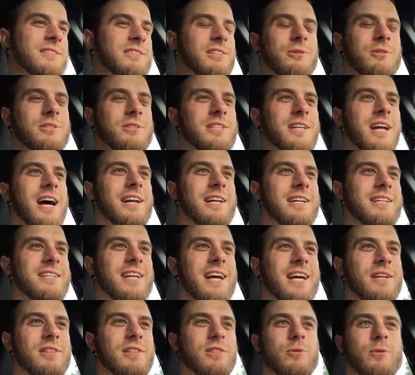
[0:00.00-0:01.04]
So it's
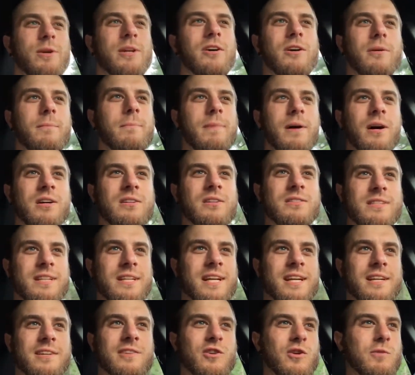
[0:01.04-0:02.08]
like $300 to
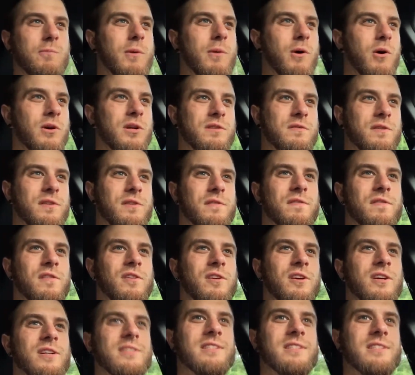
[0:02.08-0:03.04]
get new parts for the front.